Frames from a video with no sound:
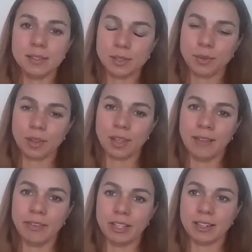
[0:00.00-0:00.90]
so
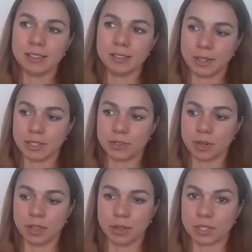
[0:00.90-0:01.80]
even, so as a
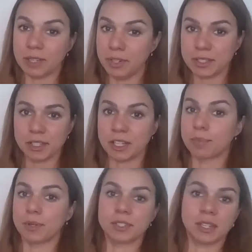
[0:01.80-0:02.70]
strength coach, even as a
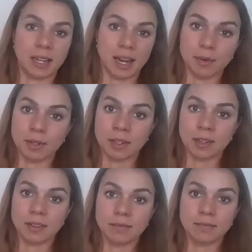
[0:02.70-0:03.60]
young person, I would,
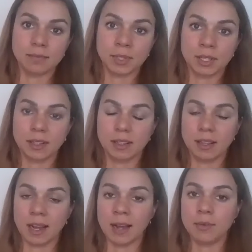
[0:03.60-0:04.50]

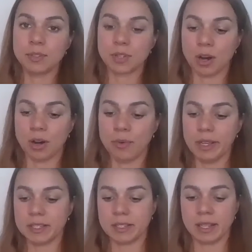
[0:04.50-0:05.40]
I was always
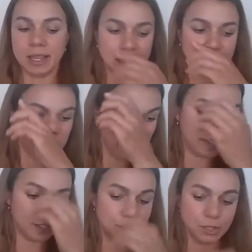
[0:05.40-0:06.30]
like trying
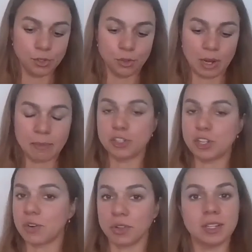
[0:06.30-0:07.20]
to, I'm a
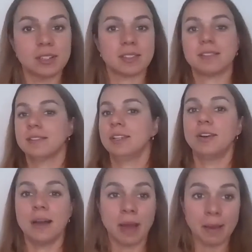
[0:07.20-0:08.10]
generalist, you know,
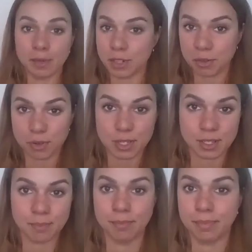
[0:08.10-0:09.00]
I'm, I'm a
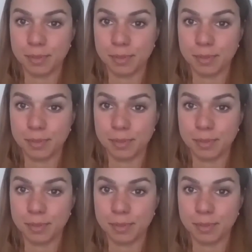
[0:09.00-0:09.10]
generalist